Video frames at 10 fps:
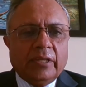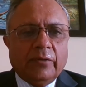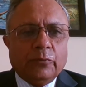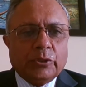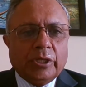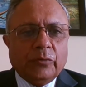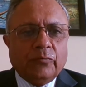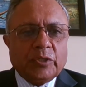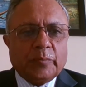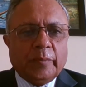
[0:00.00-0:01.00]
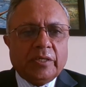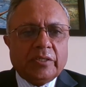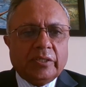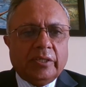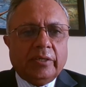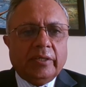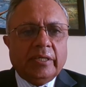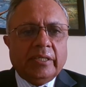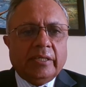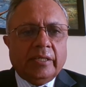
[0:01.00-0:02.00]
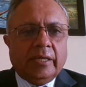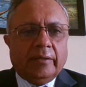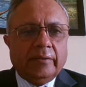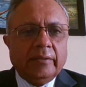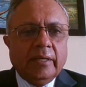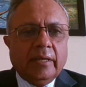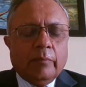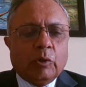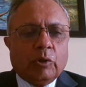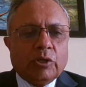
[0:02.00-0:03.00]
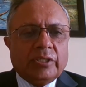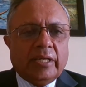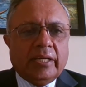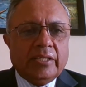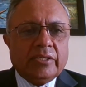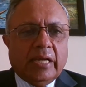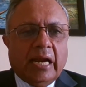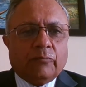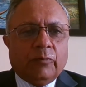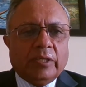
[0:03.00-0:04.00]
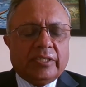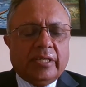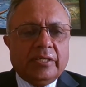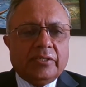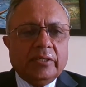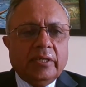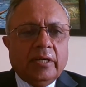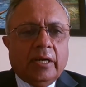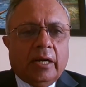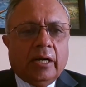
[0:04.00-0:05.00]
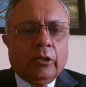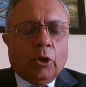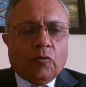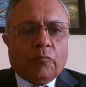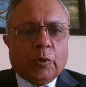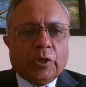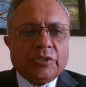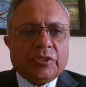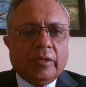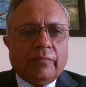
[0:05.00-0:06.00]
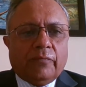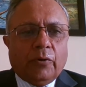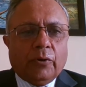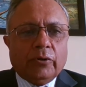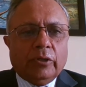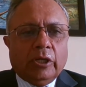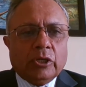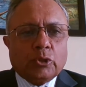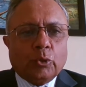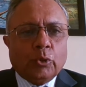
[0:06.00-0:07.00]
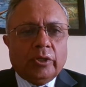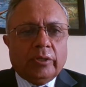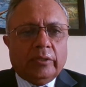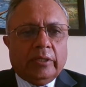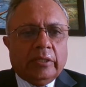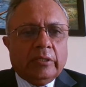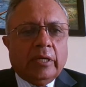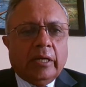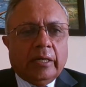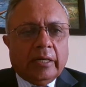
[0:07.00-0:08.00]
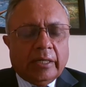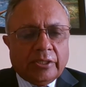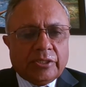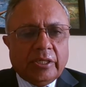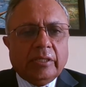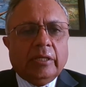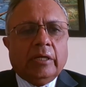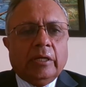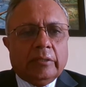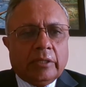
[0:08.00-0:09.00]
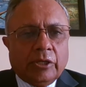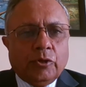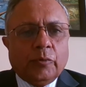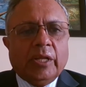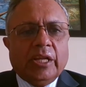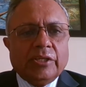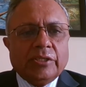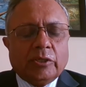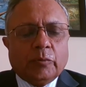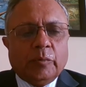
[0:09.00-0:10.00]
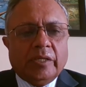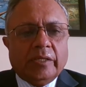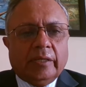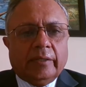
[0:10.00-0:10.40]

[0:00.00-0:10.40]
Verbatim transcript: the future investments uh, in India, because there is at one stage a lot of potential for uh, solar uh, energy, uh, renewable energy to be